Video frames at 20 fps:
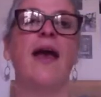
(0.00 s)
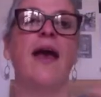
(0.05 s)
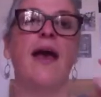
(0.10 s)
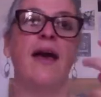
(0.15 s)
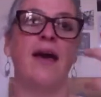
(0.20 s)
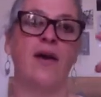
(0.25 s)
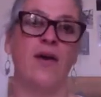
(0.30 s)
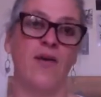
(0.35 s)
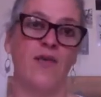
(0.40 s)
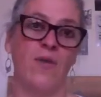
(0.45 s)

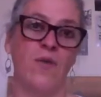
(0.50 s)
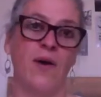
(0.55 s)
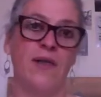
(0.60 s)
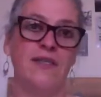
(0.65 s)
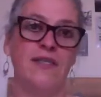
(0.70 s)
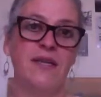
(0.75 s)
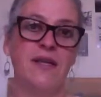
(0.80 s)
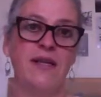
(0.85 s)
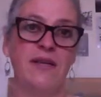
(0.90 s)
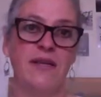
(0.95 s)
on the one
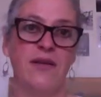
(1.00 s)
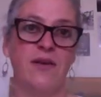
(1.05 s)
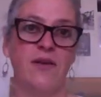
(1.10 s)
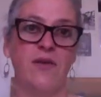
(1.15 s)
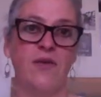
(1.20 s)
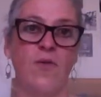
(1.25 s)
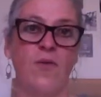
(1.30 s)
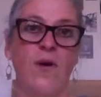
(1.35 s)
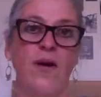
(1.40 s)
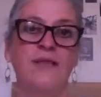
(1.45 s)
side,
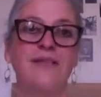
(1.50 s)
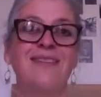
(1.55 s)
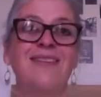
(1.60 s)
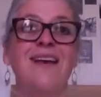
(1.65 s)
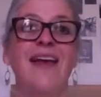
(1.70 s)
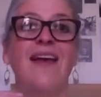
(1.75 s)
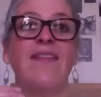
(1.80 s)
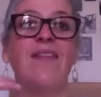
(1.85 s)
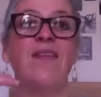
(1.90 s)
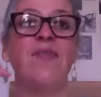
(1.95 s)
the 1s,
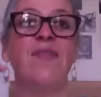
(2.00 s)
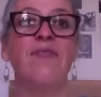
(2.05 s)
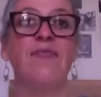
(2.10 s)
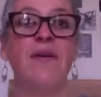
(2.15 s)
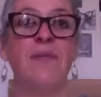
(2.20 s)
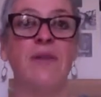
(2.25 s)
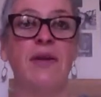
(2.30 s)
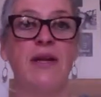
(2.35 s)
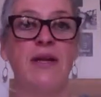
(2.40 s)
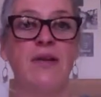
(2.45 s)
and the
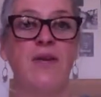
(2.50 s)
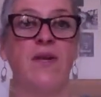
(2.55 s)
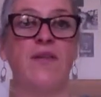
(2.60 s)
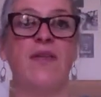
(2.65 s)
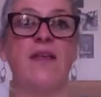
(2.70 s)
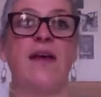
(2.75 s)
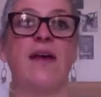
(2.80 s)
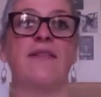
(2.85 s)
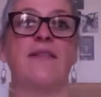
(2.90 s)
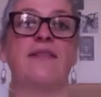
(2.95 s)
feminine on
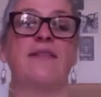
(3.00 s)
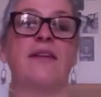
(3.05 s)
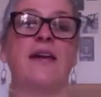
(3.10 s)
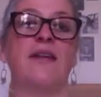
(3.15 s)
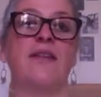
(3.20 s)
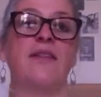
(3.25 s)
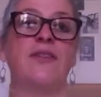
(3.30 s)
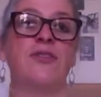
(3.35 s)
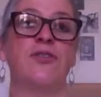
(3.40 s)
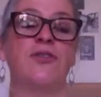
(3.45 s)
the other
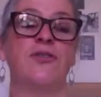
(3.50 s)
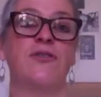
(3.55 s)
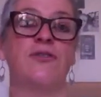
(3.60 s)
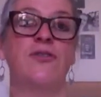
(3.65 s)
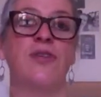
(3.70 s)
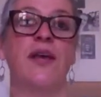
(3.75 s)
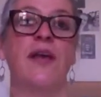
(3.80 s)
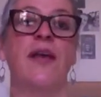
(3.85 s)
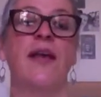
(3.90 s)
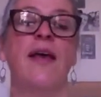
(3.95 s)
side, the
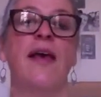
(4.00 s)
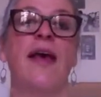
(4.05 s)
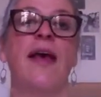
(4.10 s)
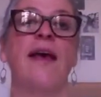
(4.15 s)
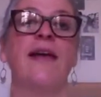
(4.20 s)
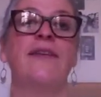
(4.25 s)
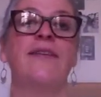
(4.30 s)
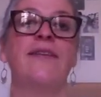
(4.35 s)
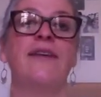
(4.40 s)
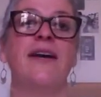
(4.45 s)
2s.
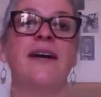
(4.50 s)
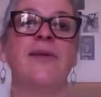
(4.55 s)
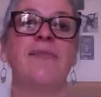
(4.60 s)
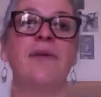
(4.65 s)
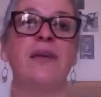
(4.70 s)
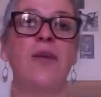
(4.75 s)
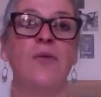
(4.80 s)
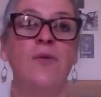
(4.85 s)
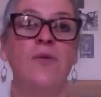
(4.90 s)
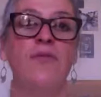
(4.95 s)
And
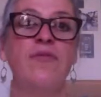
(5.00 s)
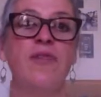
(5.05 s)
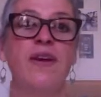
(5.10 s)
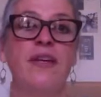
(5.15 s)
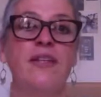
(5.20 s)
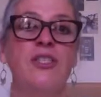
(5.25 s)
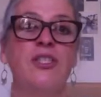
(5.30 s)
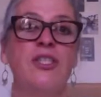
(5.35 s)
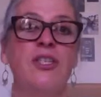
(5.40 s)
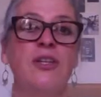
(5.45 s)
in order for
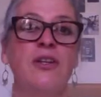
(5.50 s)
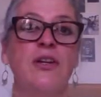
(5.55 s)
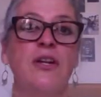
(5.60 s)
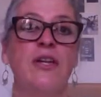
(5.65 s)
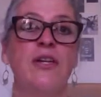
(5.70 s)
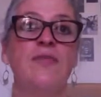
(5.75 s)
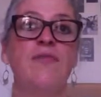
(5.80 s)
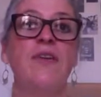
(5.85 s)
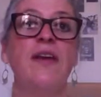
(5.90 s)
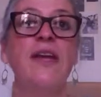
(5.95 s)
us to
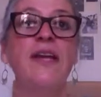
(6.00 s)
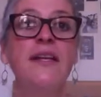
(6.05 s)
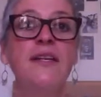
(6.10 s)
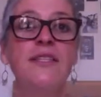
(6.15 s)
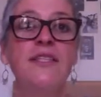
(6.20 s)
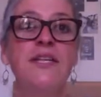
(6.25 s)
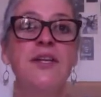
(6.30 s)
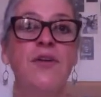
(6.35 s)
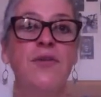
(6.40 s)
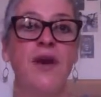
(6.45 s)
live
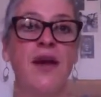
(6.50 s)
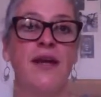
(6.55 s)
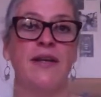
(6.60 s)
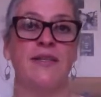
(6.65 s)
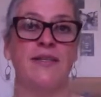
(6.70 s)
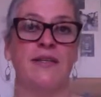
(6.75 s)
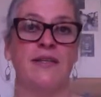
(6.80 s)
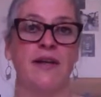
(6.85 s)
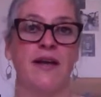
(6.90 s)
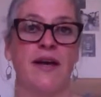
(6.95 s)

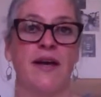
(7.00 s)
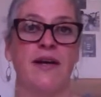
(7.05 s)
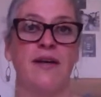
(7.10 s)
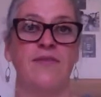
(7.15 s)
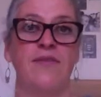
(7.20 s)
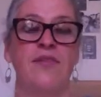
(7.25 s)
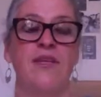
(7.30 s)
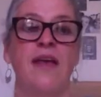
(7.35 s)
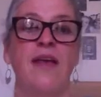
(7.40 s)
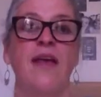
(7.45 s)
integrated
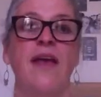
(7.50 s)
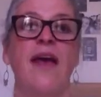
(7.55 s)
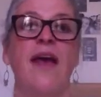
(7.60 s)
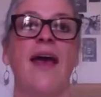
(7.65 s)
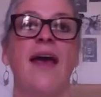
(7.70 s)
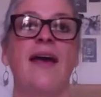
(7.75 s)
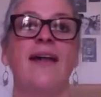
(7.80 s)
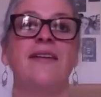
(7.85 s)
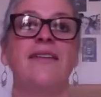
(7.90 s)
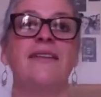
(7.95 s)
lives,
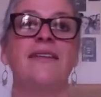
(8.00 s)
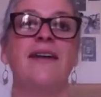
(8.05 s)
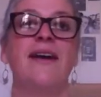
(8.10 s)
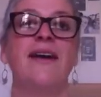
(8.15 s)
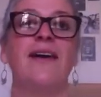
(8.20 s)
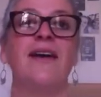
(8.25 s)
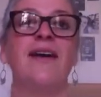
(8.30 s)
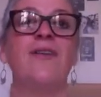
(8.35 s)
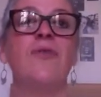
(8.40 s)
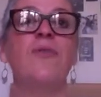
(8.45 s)
and
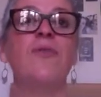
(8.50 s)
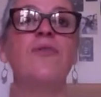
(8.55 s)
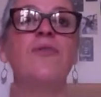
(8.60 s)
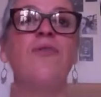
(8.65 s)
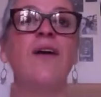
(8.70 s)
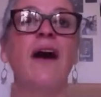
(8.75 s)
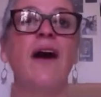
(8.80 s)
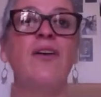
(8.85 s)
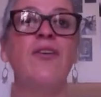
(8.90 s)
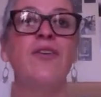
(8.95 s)
in order
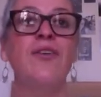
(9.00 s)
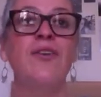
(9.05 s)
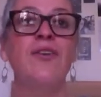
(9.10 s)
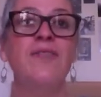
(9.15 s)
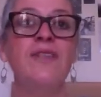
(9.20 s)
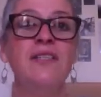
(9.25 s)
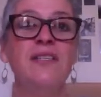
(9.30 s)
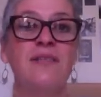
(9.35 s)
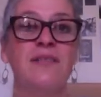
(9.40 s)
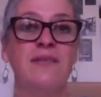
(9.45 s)
for our
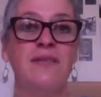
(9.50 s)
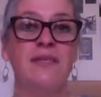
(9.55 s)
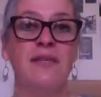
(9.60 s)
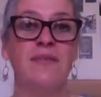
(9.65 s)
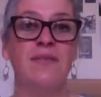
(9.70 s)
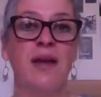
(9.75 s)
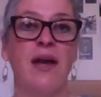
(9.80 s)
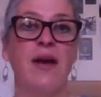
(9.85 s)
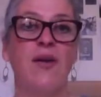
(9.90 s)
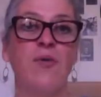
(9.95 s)
nervous
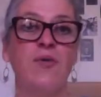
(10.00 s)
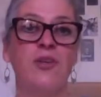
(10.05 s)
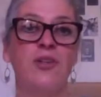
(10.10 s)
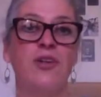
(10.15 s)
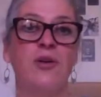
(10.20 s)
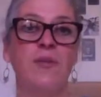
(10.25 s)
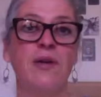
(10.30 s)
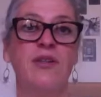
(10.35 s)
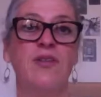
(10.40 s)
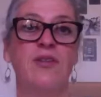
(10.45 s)
system, our
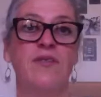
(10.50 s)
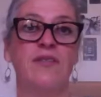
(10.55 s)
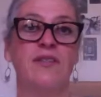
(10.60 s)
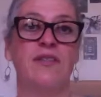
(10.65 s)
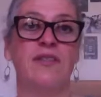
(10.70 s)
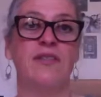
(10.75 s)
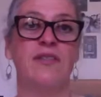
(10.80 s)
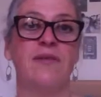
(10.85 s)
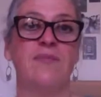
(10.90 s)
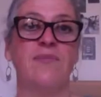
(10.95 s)
autonomic nervous
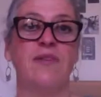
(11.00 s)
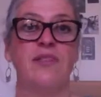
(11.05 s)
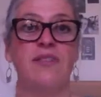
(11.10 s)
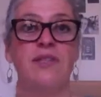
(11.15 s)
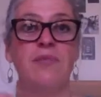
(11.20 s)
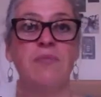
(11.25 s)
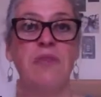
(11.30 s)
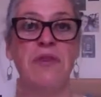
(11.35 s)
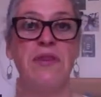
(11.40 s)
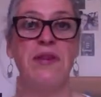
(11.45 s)
system, the
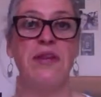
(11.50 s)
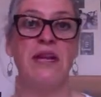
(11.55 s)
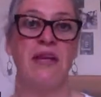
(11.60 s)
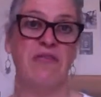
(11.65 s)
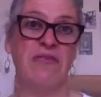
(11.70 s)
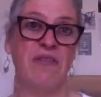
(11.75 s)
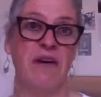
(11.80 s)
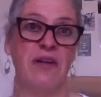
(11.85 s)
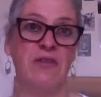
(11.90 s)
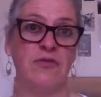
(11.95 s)
sympathetic
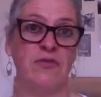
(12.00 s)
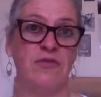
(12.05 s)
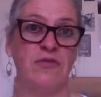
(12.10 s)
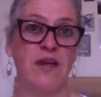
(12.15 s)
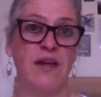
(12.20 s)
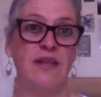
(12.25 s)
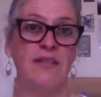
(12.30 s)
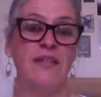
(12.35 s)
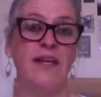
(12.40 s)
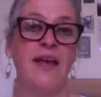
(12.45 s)
fight or
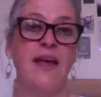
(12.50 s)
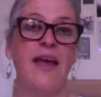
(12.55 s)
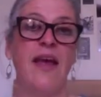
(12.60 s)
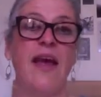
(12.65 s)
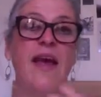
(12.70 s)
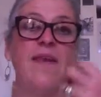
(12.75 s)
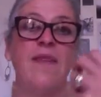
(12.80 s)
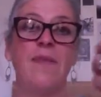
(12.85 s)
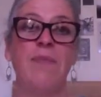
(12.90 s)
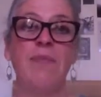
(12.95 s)
flight
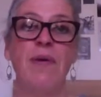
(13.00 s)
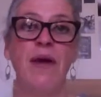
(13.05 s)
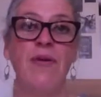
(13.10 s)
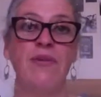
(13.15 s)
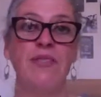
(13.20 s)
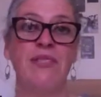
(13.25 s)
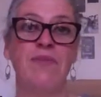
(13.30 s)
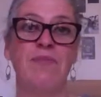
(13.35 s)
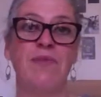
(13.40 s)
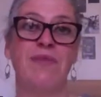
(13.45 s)
and the
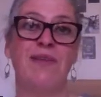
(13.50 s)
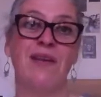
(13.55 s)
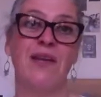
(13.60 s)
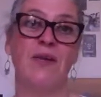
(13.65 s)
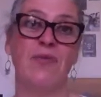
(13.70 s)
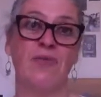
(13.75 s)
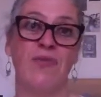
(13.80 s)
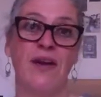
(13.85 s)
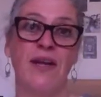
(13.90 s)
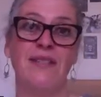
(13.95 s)
parasympathetic
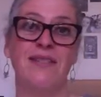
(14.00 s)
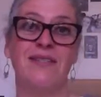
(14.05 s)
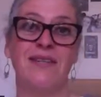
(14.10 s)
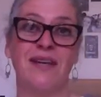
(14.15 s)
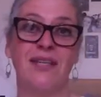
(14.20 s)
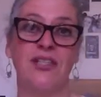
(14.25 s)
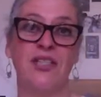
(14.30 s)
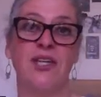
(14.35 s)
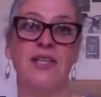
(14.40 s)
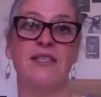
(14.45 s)
rest,
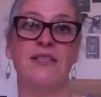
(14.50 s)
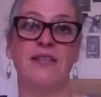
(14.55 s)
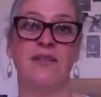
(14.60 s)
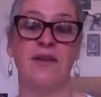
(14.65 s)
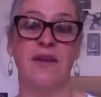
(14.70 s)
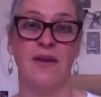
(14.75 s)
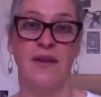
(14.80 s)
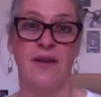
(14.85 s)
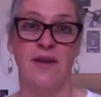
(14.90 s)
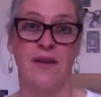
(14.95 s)
digest,
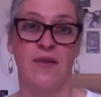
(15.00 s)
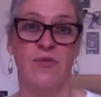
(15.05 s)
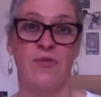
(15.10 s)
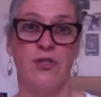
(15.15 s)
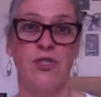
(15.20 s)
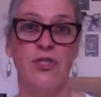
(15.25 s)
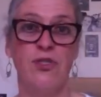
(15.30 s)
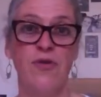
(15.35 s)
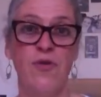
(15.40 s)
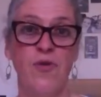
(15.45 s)
and
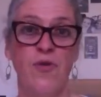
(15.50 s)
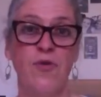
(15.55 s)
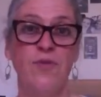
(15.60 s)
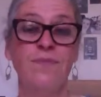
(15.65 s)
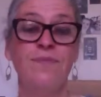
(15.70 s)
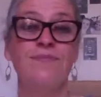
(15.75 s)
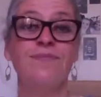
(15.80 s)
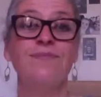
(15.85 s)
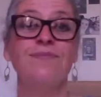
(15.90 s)
restore,